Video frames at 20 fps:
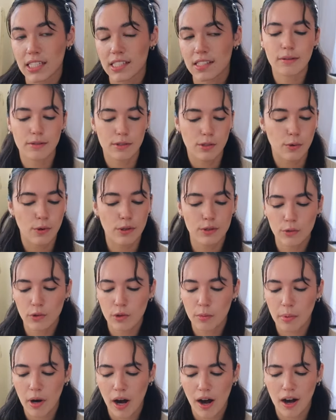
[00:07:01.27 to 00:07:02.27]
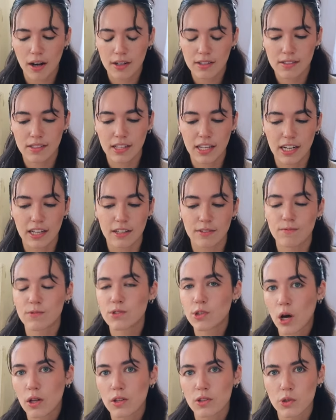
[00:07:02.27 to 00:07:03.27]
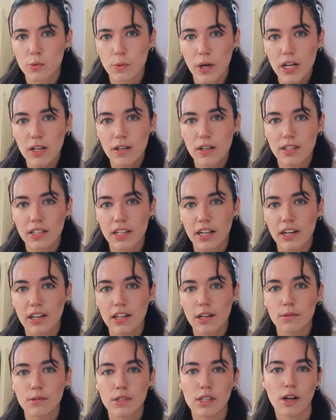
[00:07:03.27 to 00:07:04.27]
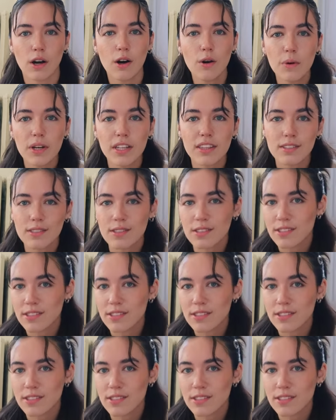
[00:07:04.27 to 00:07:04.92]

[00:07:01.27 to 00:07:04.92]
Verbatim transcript: And I was going through the box and I saw the sweater in there and I was like oh wait this